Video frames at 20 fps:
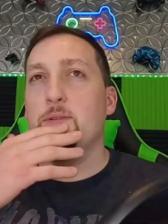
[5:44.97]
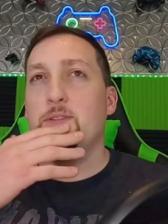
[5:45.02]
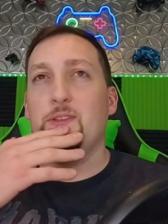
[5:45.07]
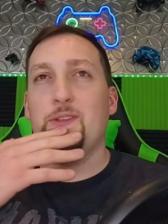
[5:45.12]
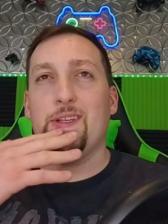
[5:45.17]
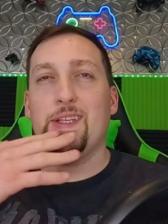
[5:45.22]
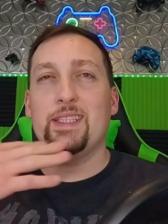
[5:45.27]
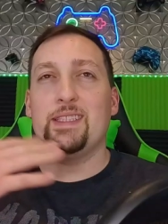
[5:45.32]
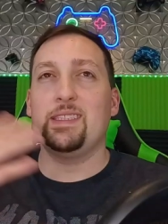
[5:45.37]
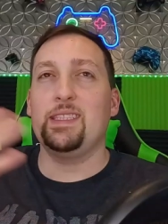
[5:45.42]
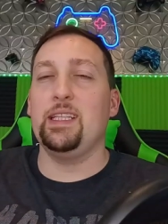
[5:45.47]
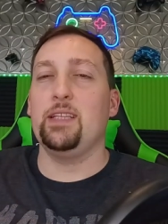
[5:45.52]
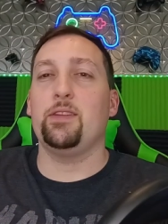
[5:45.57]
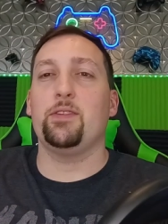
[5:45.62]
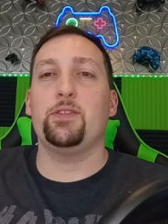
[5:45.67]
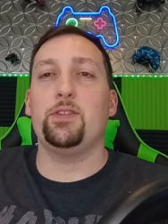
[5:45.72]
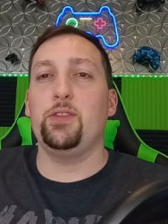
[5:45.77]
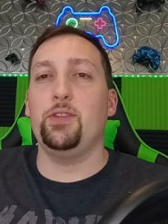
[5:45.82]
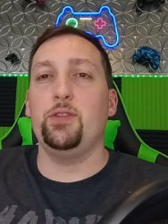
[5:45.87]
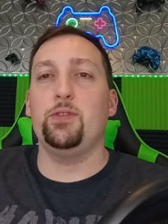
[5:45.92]
but you can see
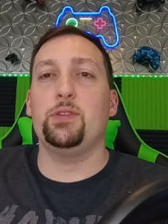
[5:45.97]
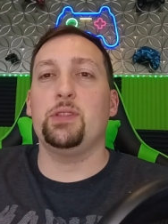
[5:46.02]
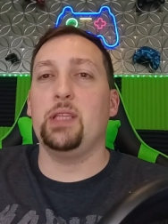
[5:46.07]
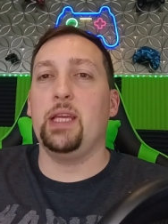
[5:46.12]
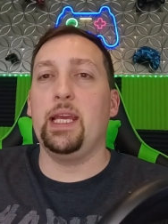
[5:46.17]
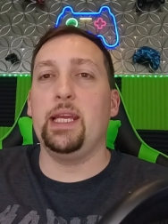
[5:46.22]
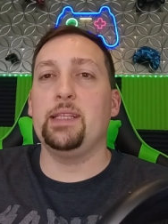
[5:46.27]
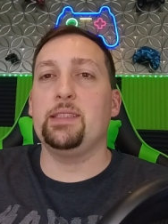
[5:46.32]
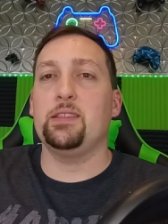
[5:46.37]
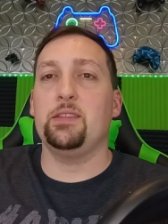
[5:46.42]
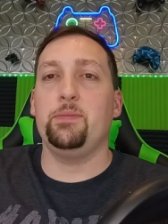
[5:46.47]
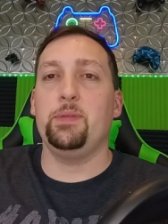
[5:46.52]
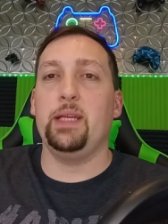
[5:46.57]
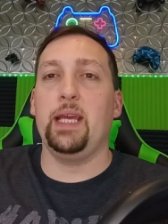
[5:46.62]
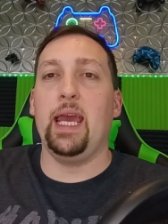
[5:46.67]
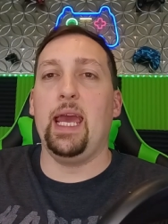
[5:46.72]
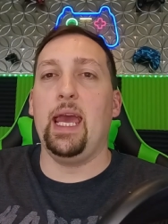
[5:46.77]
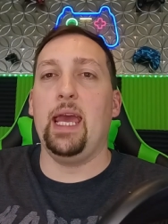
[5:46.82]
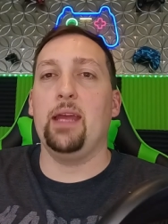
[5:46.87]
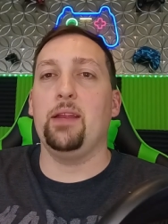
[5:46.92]
there's huge lanes to be
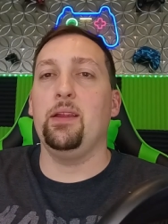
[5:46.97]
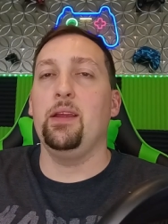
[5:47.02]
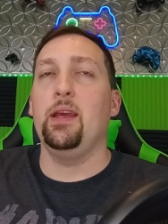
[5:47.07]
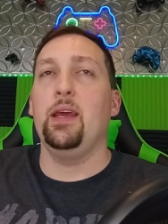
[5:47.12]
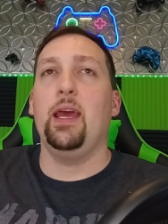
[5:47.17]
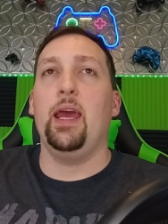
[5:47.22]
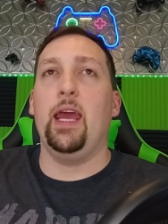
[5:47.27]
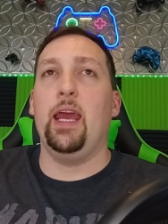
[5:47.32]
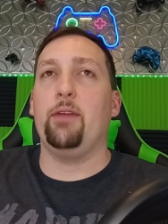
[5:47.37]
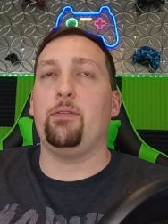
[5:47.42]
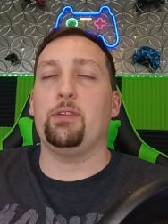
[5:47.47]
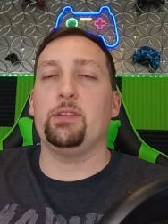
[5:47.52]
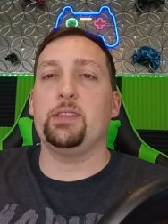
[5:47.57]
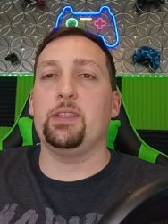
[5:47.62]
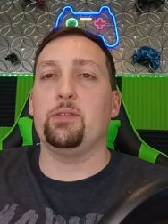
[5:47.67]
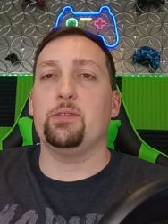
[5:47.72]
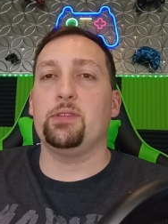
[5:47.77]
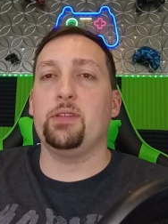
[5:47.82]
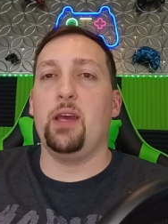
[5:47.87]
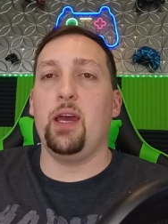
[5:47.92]
had every
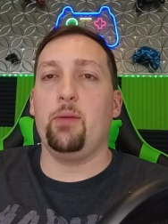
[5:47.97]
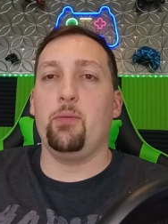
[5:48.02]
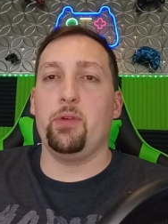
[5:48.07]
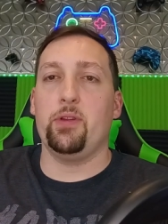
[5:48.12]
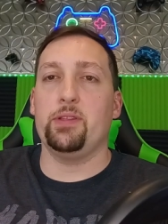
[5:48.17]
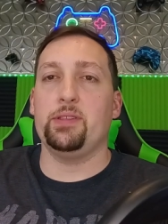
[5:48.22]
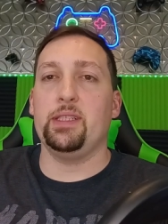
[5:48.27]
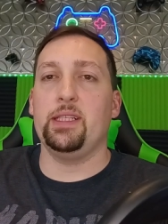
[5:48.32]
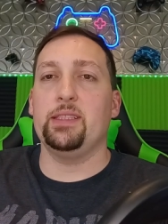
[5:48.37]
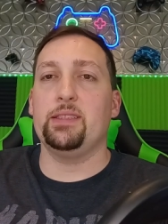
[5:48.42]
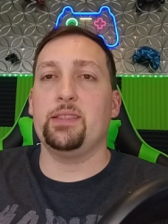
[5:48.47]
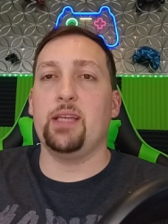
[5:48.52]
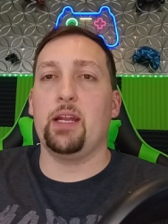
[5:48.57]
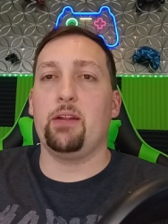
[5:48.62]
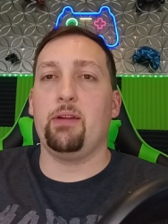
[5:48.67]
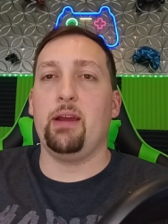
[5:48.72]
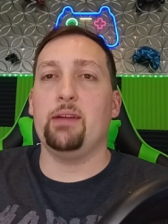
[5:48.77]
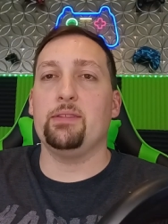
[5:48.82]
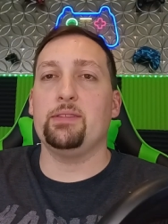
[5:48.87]
single time, whether it's inside or